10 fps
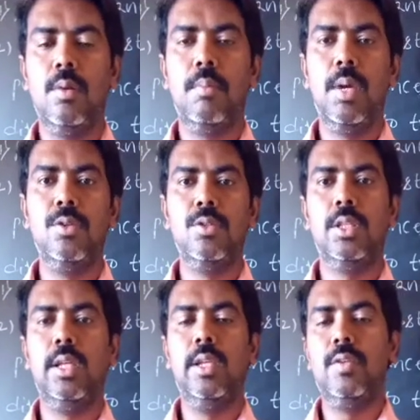by
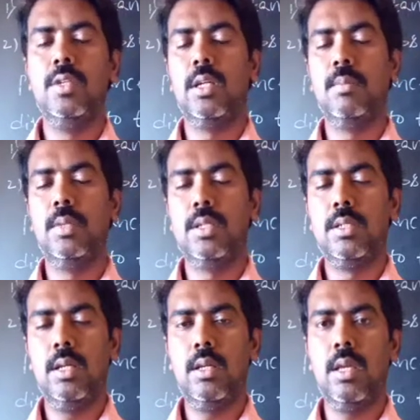using any physical
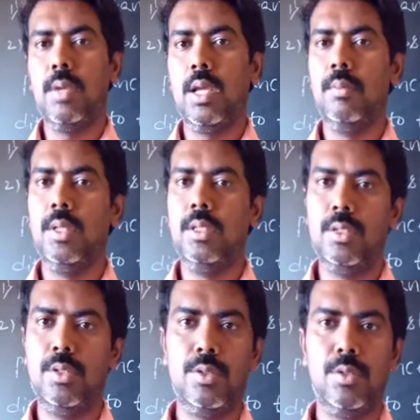methods or chemical methods.